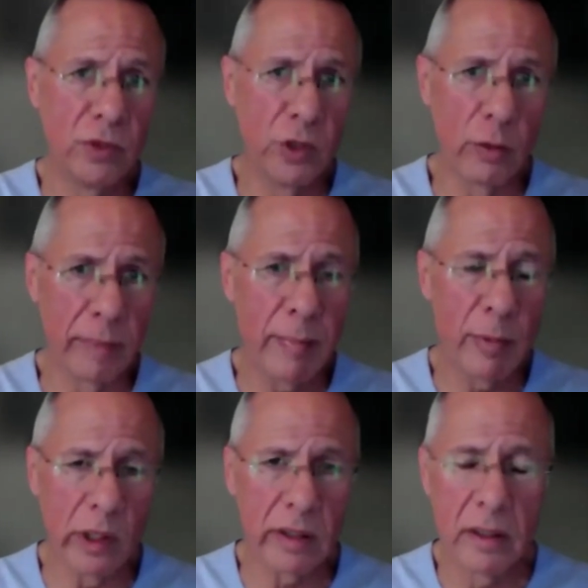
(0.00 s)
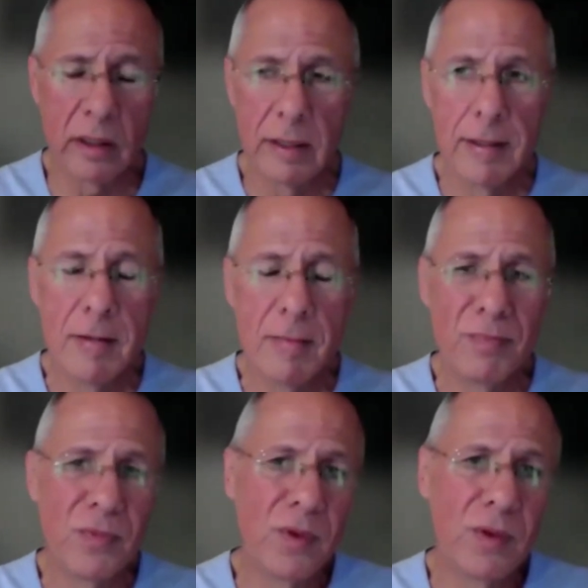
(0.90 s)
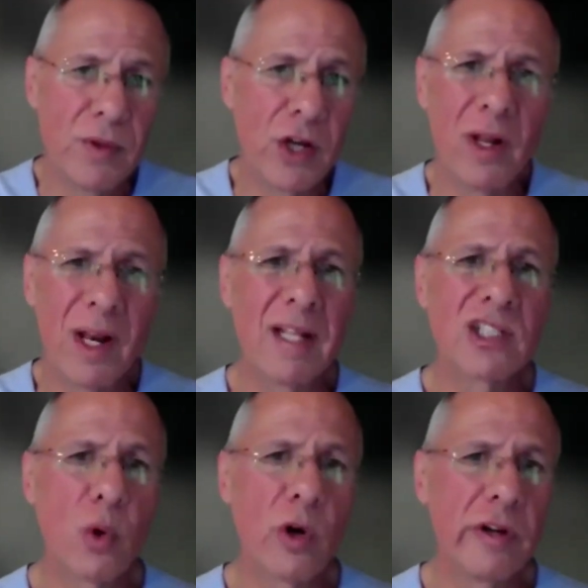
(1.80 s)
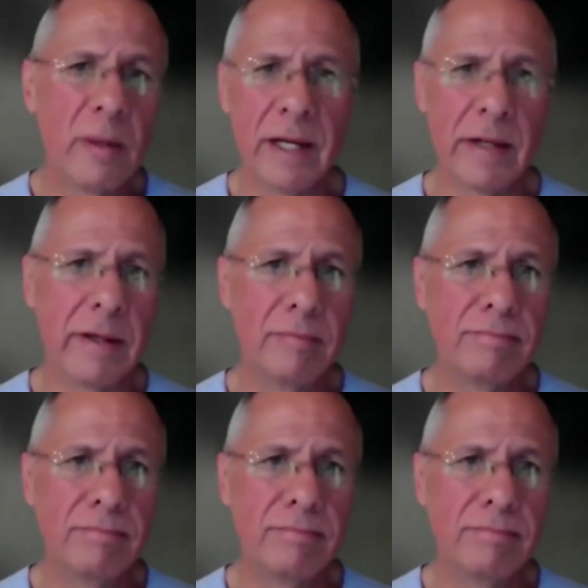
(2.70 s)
the paperwork, they're a lot less worried about it.